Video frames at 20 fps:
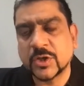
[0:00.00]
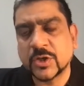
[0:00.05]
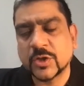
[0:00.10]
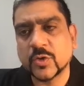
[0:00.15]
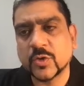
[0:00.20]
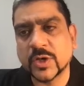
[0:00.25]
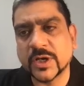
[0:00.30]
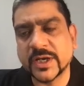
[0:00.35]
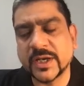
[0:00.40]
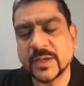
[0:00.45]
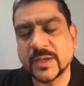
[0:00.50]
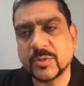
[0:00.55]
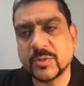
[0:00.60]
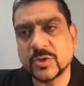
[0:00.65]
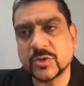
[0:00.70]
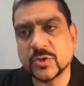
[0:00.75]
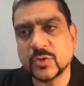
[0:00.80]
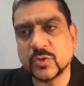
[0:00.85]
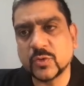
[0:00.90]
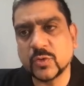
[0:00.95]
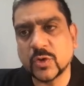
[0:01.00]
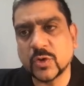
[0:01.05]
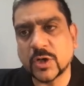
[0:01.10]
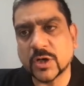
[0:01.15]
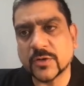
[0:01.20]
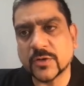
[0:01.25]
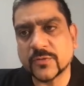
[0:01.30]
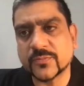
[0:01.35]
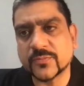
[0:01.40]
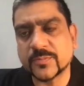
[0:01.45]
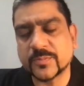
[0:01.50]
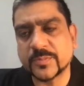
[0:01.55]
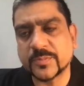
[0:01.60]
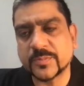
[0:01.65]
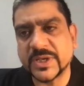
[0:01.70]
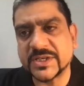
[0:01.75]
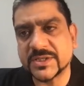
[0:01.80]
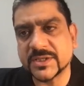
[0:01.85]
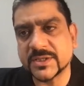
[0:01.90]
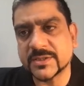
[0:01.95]
You are able to do a lot of
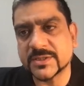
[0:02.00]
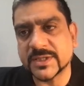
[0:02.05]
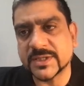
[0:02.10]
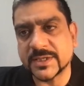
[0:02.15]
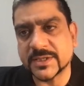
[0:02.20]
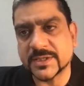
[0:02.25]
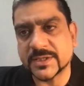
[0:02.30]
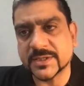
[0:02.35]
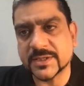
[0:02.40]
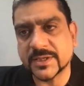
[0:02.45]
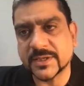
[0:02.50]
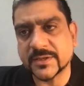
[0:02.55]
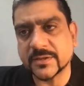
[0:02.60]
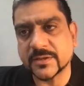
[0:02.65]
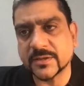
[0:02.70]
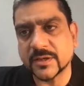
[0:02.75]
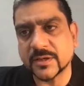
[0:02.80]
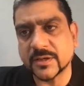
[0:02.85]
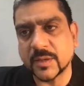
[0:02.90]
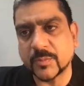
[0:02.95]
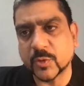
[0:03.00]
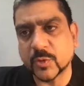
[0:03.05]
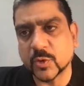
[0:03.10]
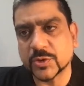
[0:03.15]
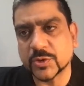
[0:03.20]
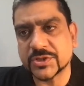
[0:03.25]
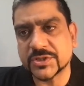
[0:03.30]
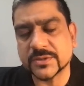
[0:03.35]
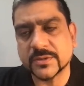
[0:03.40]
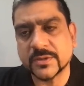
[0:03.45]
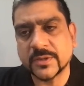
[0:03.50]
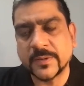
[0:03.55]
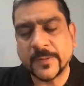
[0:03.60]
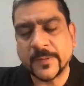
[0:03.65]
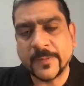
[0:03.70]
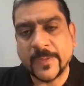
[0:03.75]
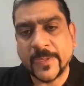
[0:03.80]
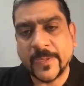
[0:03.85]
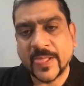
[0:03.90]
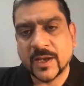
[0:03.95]
patient centric approach.
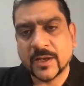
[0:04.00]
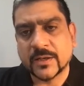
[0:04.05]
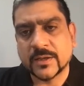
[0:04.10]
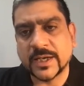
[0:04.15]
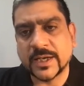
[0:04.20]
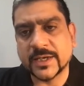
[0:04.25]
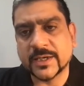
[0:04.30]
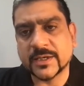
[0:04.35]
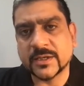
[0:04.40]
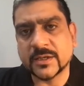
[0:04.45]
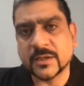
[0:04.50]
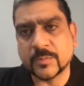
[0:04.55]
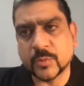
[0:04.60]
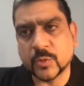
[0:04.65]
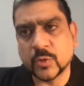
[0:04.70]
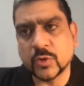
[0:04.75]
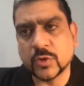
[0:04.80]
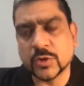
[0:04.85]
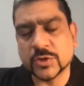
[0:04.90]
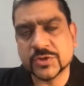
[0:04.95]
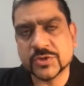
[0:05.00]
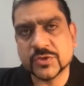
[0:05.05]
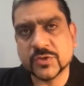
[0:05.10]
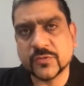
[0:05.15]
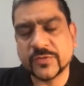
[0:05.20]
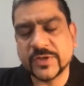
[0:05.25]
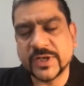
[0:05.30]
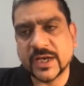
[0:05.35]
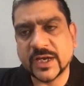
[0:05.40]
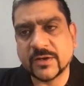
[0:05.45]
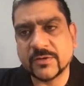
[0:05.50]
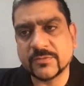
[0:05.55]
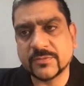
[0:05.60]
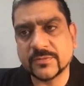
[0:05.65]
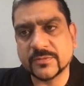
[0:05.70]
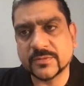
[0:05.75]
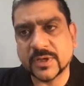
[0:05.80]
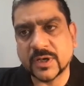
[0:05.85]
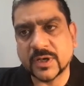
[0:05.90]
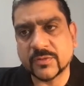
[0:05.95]
Like in Apollo also, we have
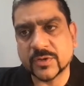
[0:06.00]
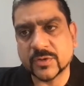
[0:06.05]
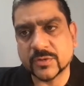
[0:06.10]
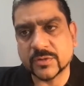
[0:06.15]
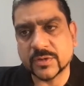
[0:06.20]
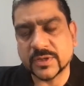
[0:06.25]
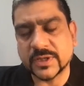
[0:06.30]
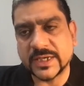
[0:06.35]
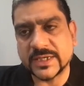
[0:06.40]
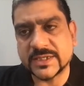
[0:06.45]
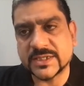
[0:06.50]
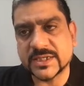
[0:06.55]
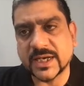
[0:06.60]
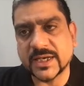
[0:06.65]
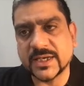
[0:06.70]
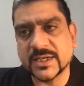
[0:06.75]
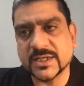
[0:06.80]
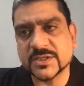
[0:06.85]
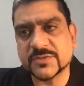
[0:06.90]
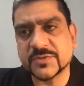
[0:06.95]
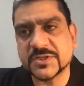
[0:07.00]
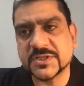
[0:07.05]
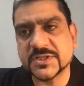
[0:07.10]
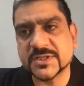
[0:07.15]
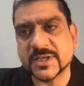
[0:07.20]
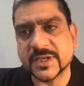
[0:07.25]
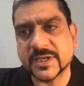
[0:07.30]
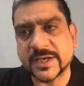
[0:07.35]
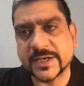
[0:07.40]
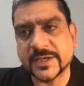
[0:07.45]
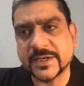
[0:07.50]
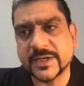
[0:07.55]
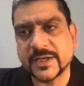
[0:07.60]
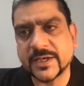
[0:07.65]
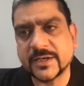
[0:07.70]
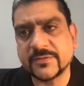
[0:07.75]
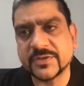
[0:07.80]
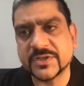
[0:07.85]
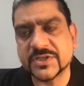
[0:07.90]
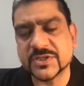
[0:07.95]
our HIS, which is
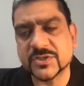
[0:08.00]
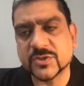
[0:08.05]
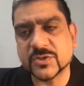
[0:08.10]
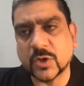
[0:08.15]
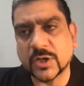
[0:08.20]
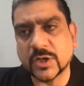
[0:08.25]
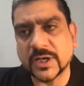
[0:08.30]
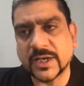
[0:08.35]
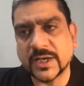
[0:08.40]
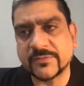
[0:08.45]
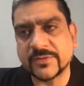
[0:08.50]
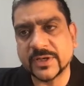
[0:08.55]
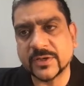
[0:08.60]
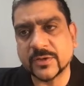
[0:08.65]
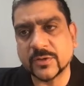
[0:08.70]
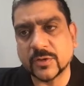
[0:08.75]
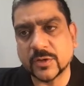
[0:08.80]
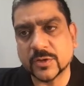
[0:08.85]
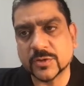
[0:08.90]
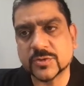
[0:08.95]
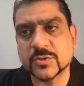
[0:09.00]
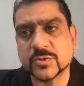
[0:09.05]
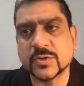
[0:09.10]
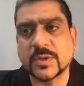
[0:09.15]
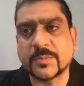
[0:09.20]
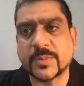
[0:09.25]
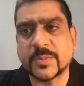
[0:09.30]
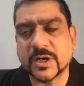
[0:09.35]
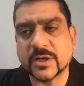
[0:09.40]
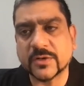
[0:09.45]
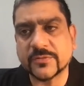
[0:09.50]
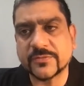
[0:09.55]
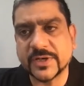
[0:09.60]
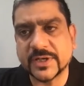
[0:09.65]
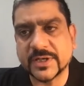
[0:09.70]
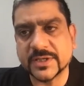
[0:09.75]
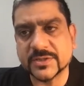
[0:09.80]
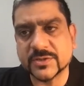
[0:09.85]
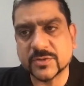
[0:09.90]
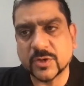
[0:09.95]
connected, which is all having, also a part of
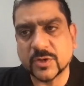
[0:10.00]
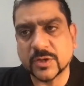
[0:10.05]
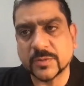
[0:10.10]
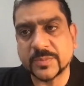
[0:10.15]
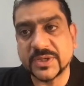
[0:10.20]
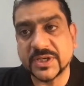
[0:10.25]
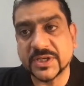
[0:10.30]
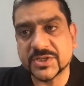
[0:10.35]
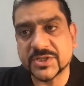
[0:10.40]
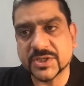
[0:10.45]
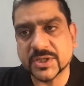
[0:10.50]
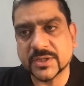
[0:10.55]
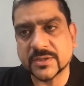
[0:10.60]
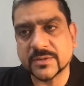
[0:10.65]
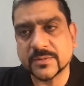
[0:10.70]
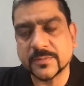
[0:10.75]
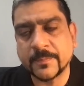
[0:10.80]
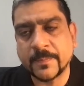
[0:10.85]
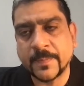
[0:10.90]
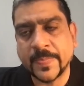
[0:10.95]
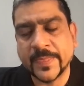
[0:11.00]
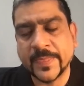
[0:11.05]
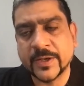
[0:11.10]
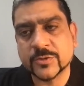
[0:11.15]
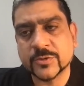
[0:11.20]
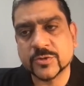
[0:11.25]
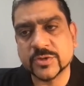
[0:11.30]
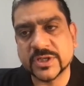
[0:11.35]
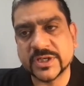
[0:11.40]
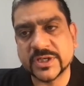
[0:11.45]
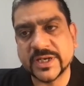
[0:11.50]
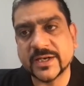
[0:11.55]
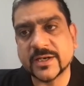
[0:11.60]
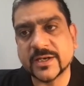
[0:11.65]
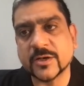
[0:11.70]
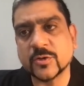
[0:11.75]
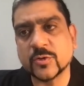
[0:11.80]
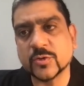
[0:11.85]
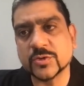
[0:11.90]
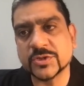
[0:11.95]
it is called PHR. So the
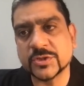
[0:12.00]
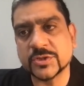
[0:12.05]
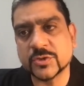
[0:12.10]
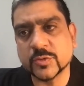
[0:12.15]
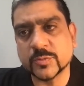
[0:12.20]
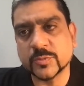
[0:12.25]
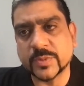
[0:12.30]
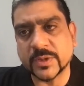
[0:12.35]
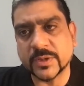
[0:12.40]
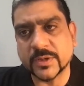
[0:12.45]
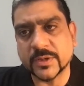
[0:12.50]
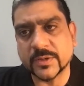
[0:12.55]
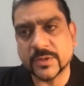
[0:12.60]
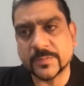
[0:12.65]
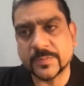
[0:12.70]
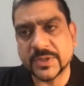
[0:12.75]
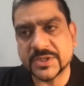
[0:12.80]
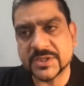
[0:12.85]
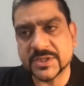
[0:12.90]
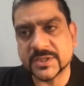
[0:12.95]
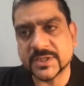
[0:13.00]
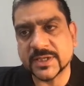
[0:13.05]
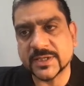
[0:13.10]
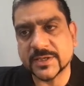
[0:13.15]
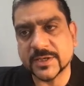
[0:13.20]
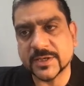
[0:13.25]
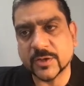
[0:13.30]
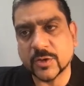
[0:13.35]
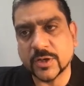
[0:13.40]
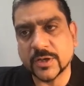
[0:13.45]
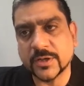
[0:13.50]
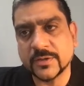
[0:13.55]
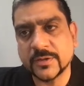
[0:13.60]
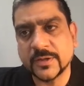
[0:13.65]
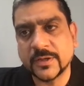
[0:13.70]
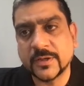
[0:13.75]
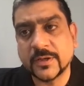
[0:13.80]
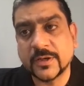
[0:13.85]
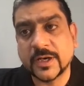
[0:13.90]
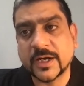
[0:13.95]
data goes into patient health record,
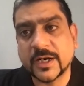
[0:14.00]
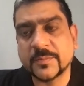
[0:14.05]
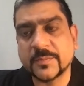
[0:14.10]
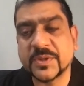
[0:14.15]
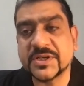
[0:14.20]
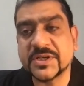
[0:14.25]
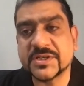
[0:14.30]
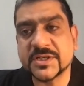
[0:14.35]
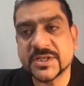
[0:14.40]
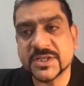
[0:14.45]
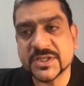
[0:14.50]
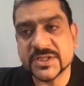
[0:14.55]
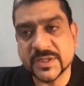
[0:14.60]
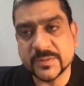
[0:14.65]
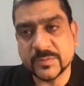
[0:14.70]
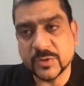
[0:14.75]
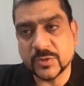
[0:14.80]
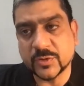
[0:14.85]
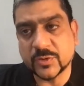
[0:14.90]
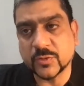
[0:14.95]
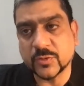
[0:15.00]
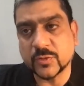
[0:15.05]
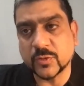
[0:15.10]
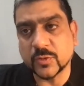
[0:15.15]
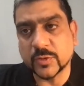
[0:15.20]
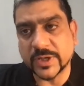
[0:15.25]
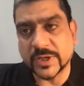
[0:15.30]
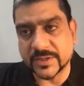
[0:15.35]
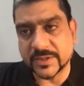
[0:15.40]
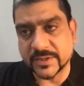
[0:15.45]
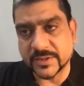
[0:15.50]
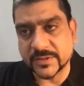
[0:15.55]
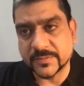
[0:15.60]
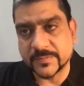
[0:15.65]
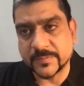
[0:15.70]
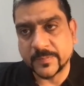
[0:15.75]
and patient is able to look at it.